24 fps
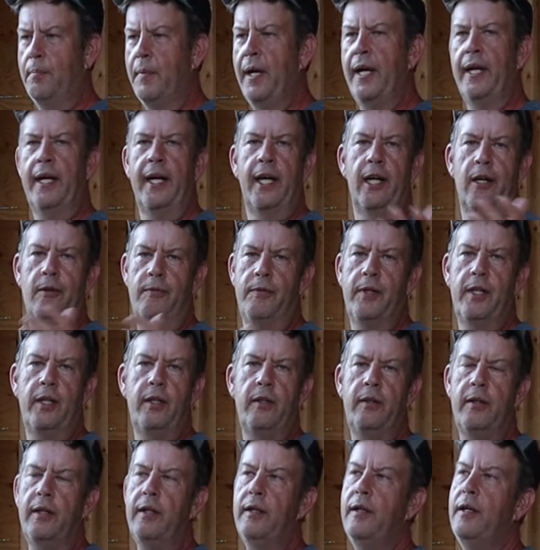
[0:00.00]
being
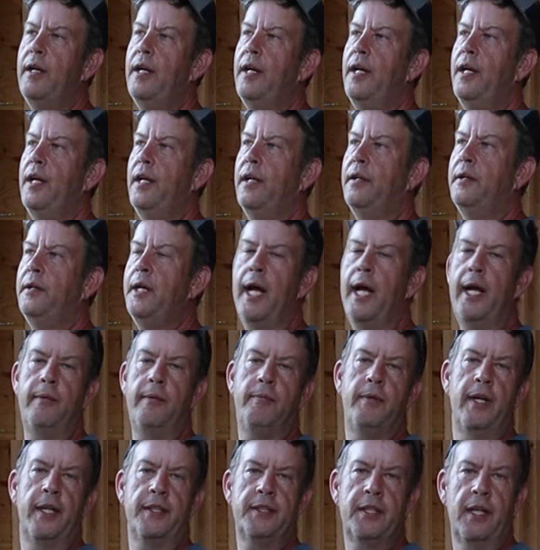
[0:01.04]
interviewed. And
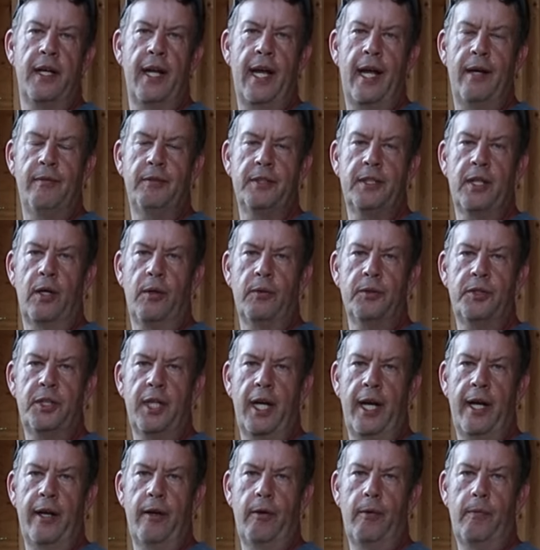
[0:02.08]
Dave doesn't have his own
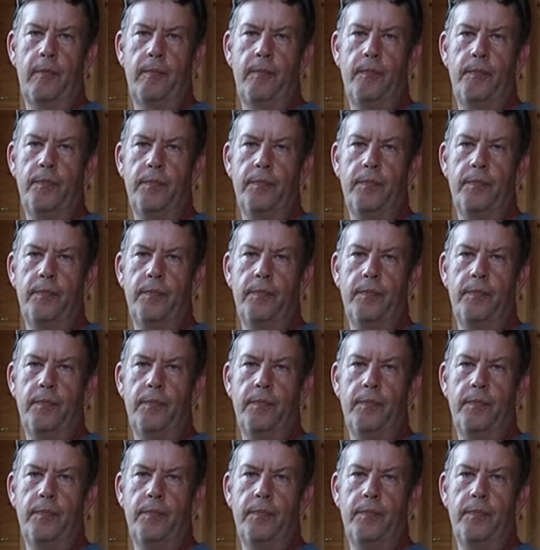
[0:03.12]
channel,